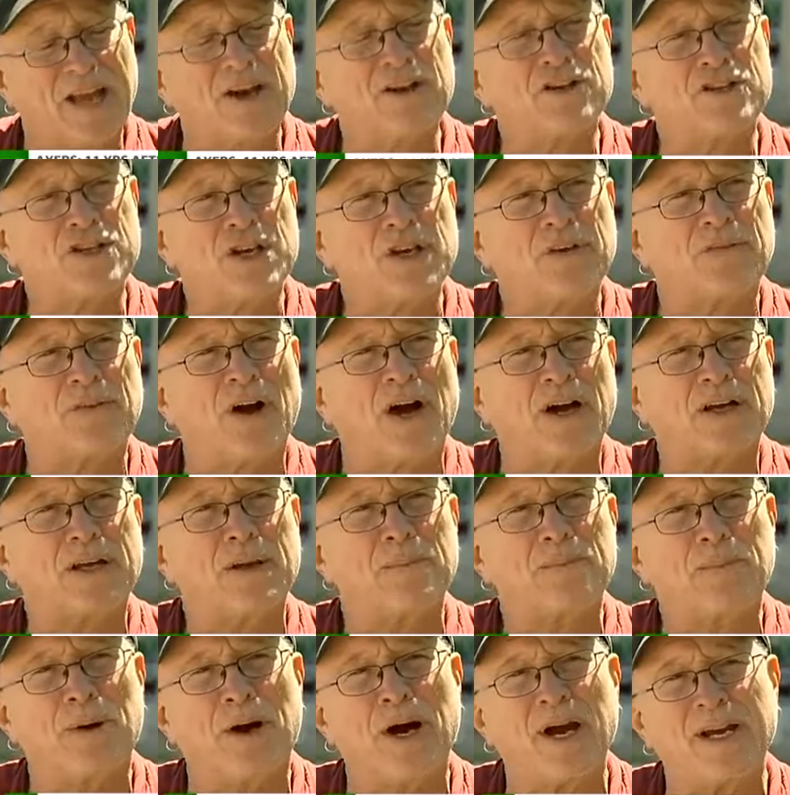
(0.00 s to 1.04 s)
The energy of
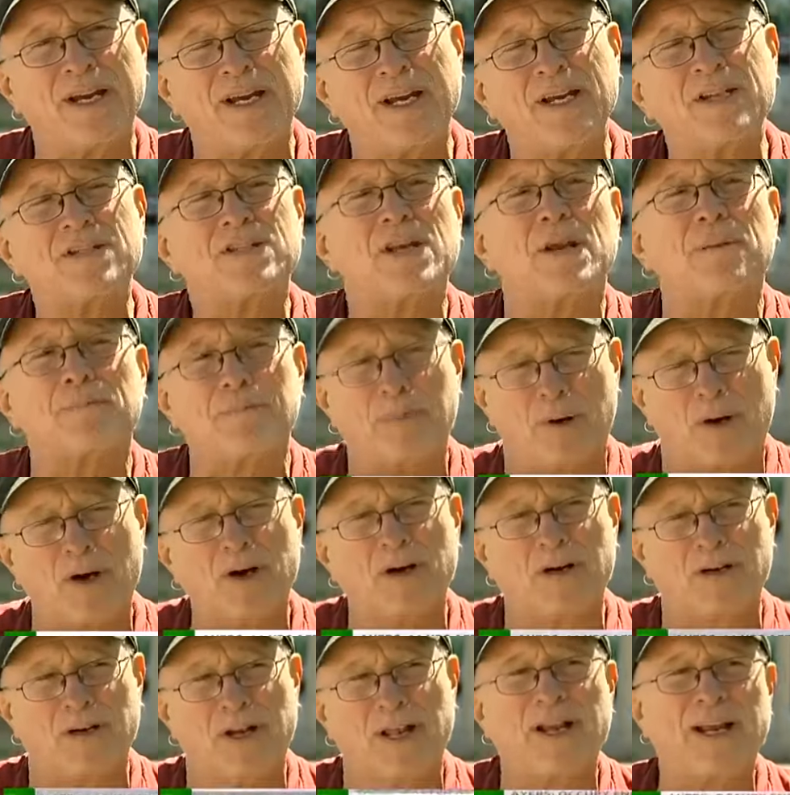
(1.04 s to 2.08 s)
Occupy is in
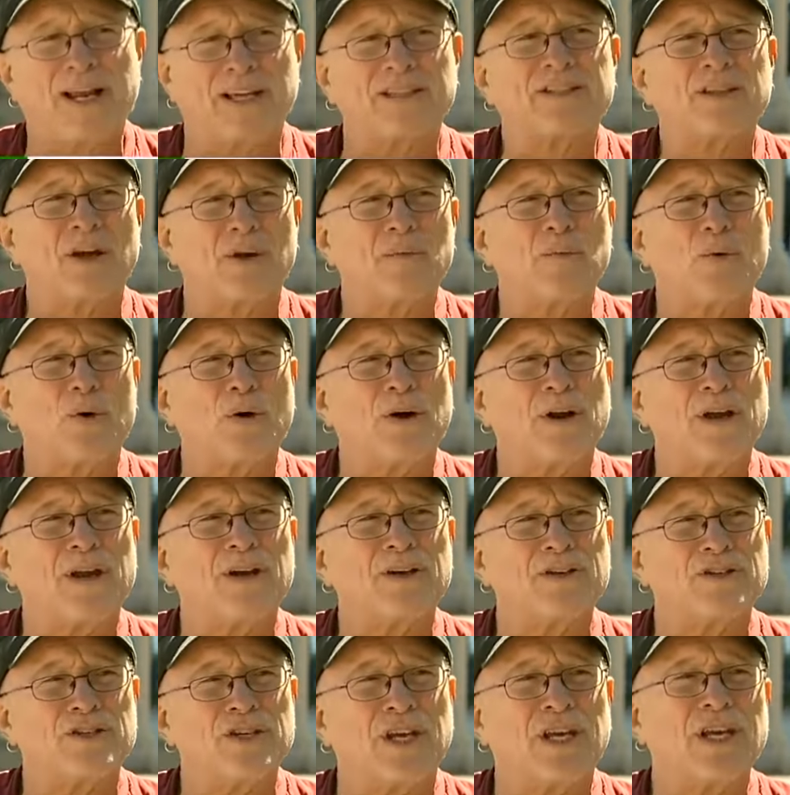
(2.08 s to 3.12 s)
part an anti-war
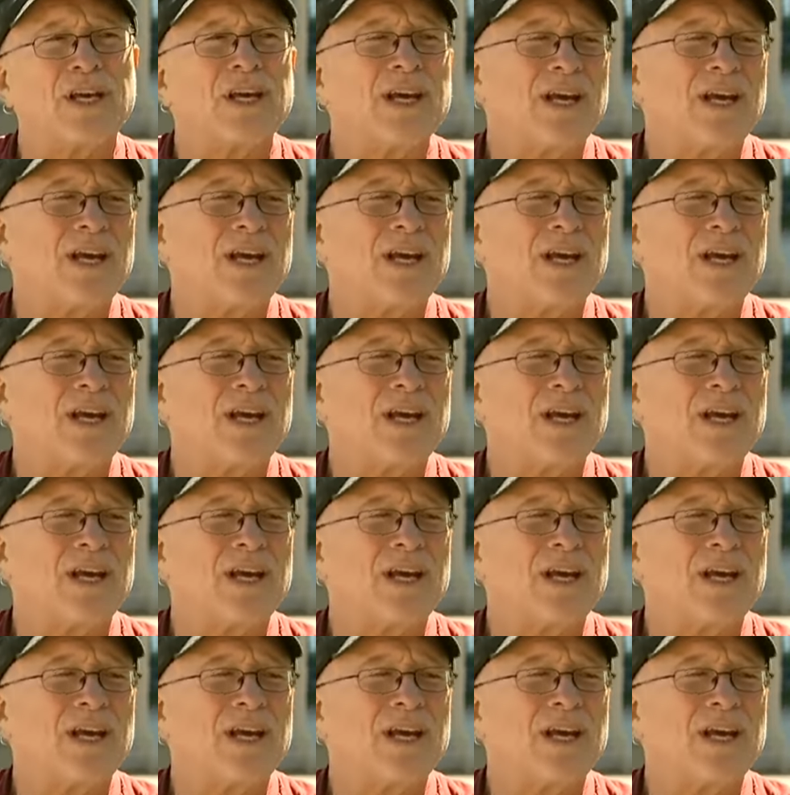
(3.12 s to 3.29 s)
energy.